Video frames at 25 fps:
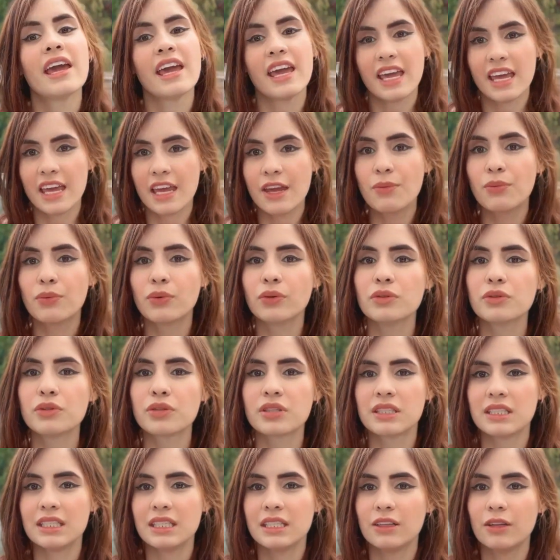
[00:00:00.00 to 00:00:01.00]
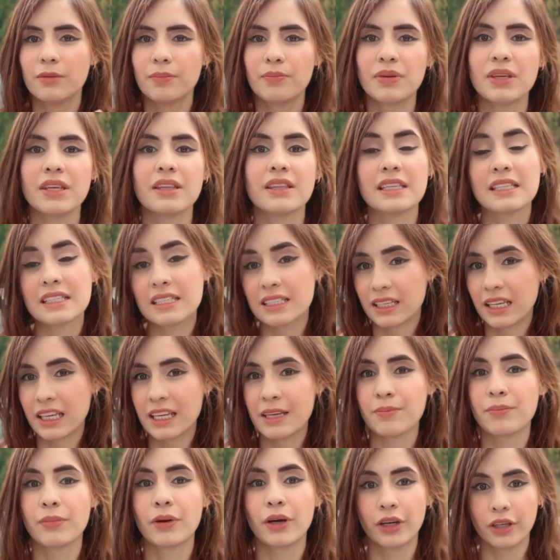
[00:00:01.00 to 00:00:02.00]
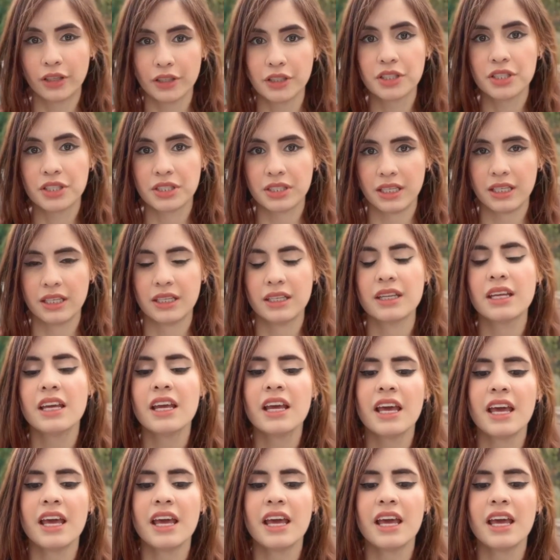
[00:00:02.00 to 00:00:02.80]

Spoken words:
it will still be the same person.